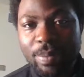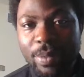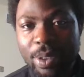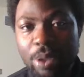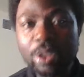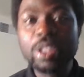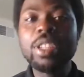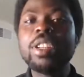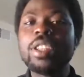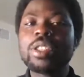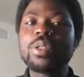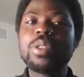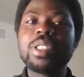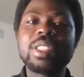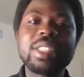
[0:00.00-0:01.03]
Okay,
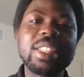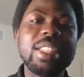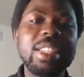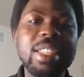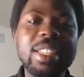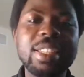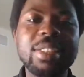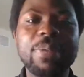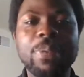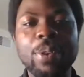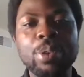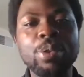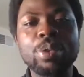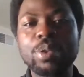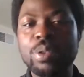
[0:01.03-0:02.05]
so it's easy for
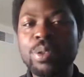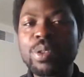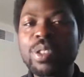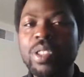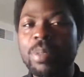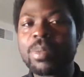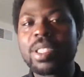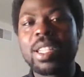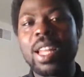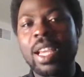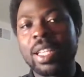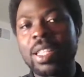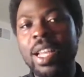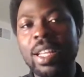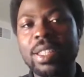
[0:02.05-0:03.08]
you to do something like
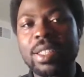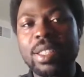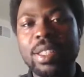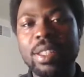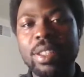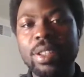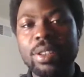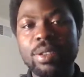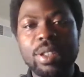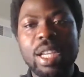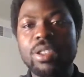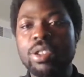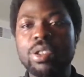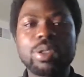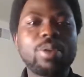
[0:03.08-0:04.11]
that. You can
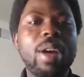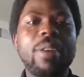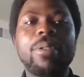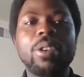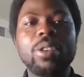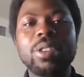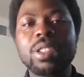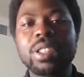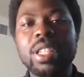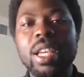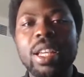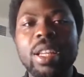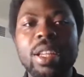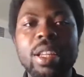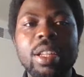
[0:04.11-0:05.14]
just go and
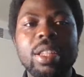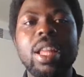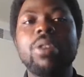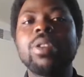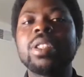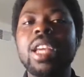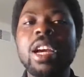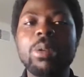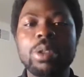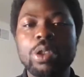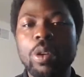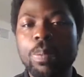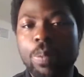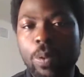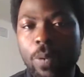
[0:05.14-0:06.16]
volunteer. Now it helps your
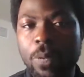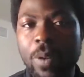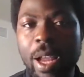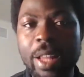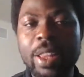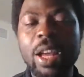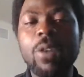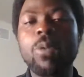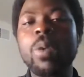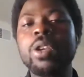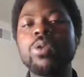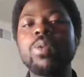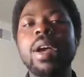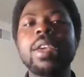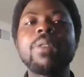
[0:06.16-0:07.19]
profile. Now, when
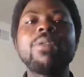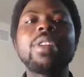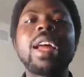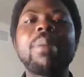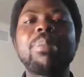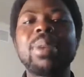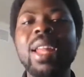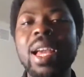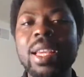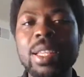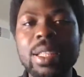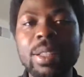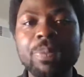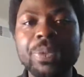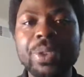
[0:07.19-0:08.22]
you are even
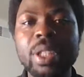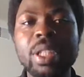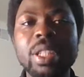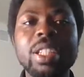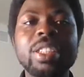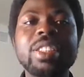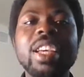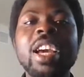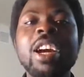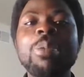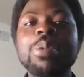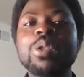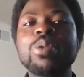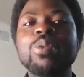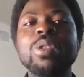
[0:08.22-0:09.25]
applying, it
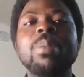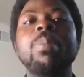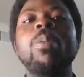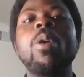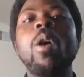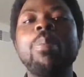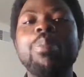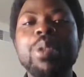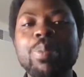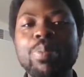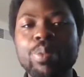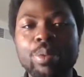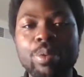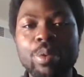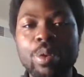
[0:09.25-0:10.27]
helps you with more
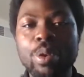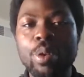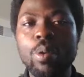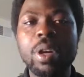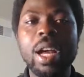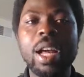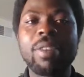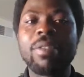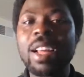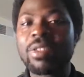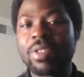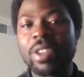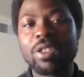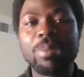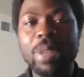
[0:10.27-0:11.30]
people who can write
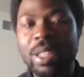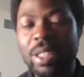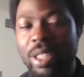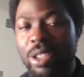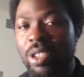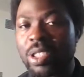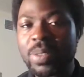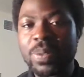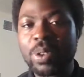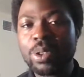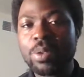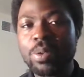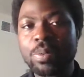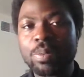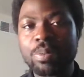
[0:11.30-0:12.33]
recommendations for you.